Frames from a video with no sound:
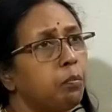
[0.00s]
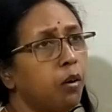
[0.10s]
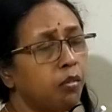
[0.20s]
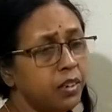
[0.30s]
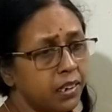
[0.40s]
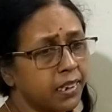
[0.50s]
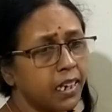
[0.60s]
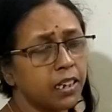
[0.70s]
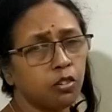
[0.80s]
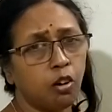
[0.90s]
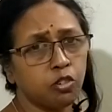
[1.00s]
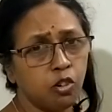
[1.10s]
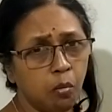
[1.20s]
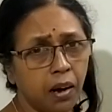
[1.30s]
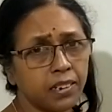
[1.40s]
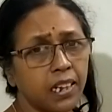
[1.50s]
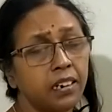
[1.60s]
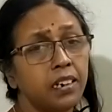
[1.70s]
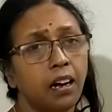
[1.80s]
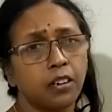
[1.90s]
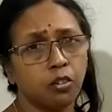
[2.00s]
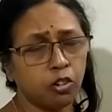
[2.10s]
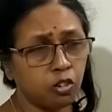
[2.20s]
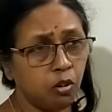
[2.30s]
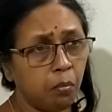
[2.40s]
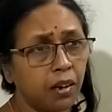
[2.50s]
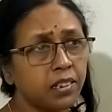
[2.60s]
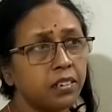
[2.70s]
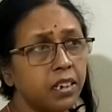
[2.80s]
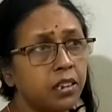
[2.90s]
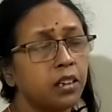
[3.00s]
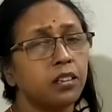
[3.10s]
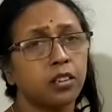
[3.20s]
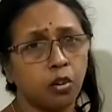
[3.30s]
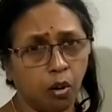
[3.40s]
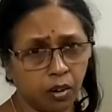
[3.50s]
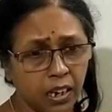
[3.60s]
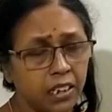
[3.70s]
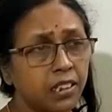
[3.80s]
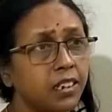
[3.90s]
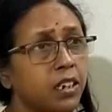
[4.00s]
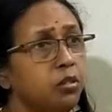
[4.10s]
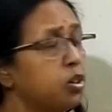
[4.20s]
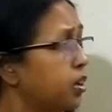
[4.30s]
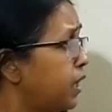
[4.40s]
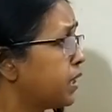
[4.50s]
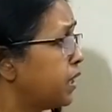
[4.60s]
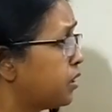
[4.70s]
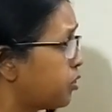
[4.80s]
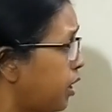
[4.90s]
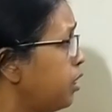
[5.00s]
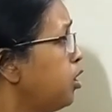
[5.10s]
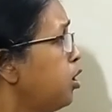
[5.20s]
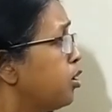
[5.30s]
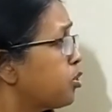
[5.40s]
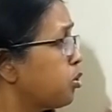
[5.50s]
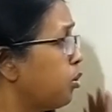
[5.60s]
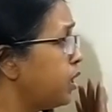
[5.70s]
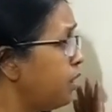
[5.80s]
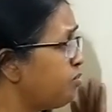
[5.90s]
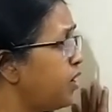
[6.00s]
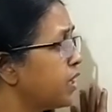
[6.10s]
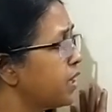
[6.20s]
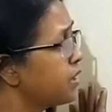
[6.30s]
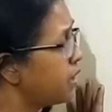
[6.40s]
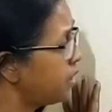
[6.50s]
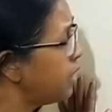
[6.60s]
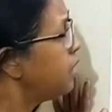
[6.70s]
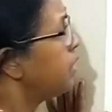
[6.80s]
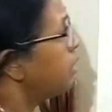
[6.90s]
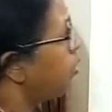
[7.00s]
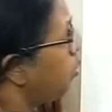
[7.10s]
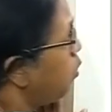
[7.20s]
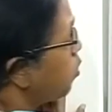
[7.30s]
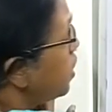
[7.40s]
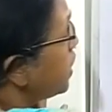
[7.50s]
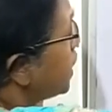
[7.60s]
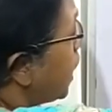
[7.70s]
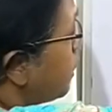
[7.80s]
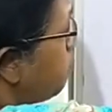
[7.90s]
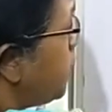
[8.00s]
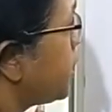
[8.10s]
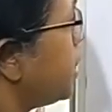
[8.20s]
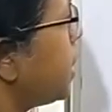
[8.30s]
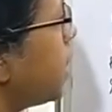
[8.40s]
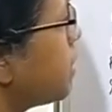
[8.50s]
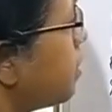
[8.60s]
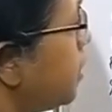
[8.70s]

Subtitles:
provinces, autonomous areas, autonomous regions, local institution, etc. So if necessary, only the NPC can